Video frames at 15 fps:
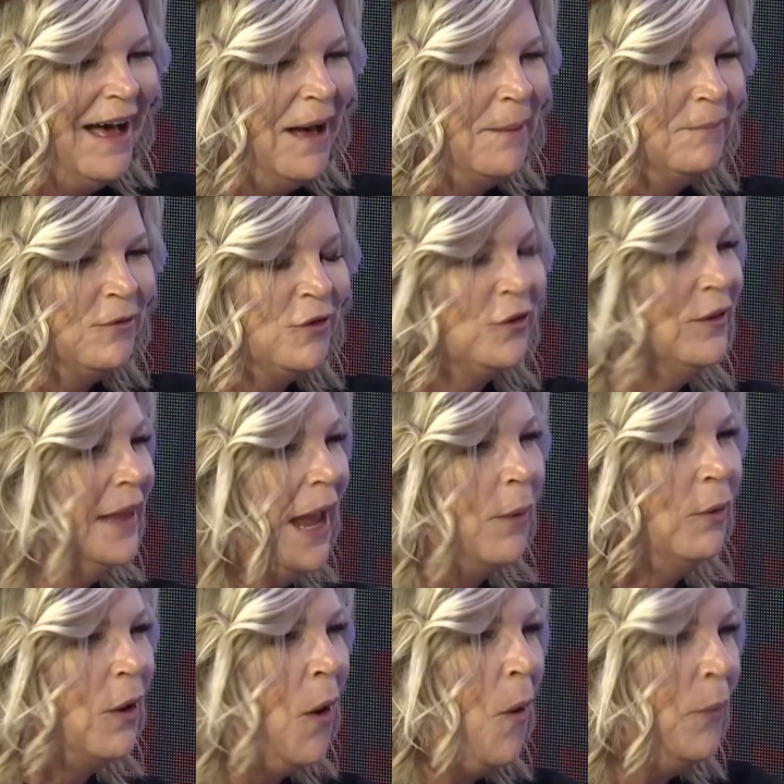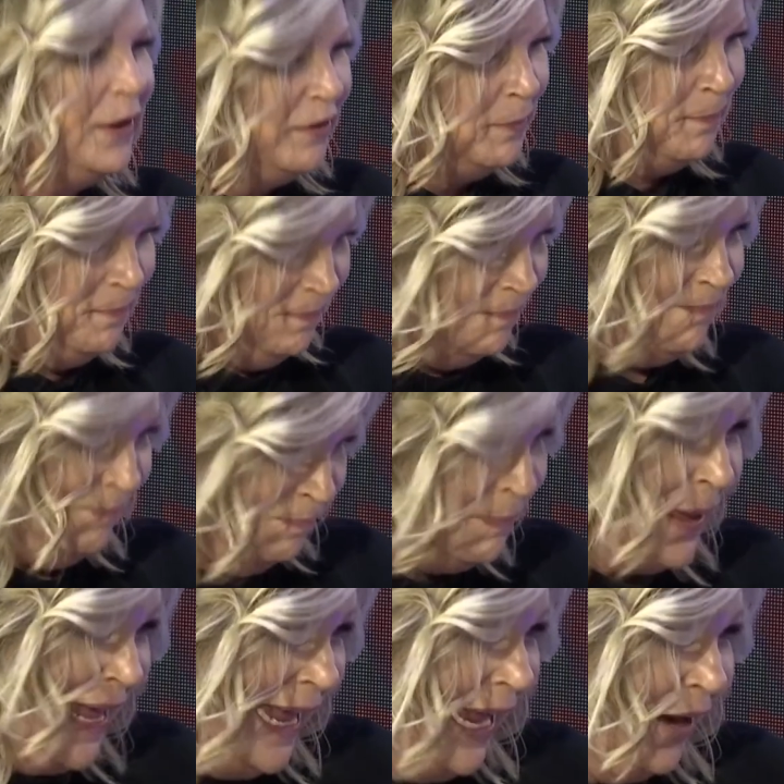certainly I would always
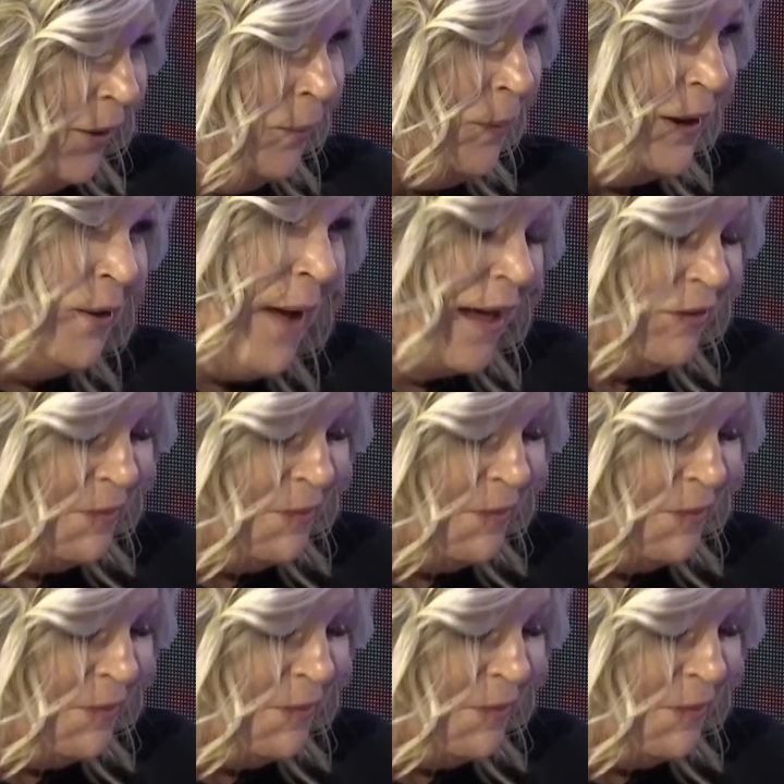be here when you asked